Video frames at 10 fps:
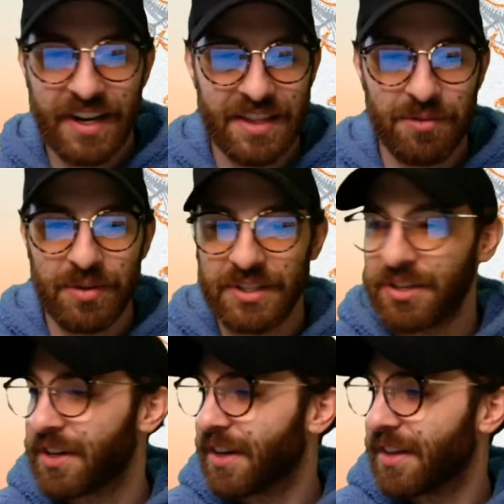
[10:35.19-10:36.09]
And then we
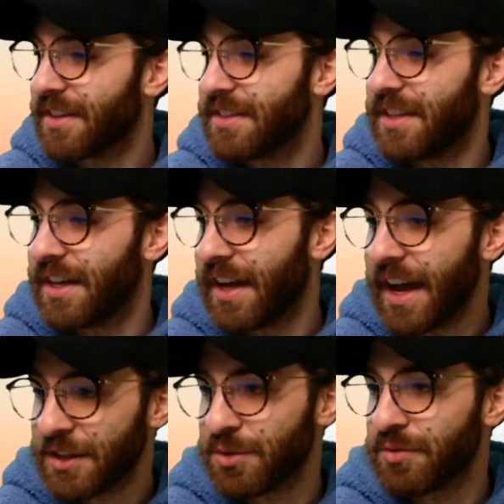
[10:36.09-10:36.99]
took the
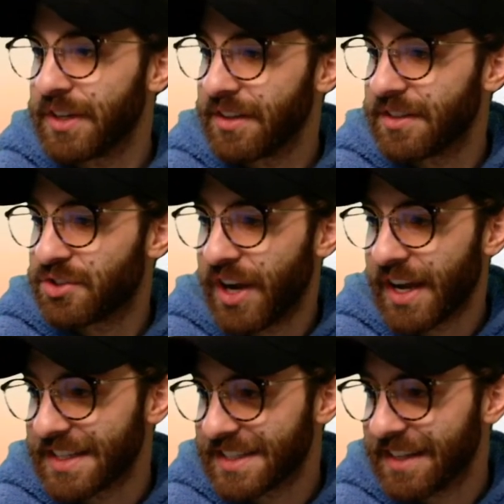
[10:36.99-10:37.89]
actual real
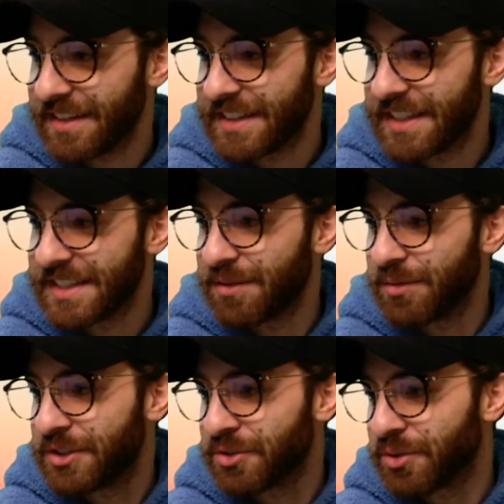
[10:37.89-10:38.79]
dragon skeletons and
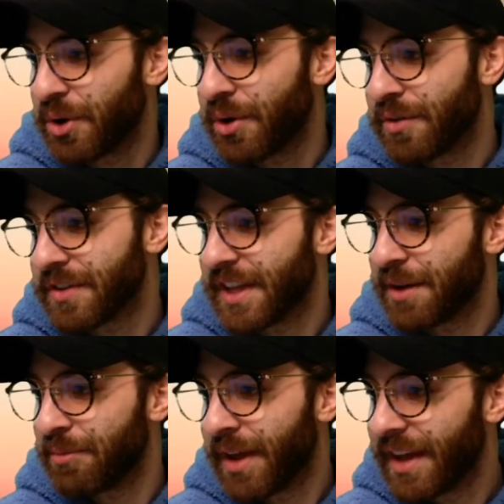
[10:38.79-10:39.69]
we drew over them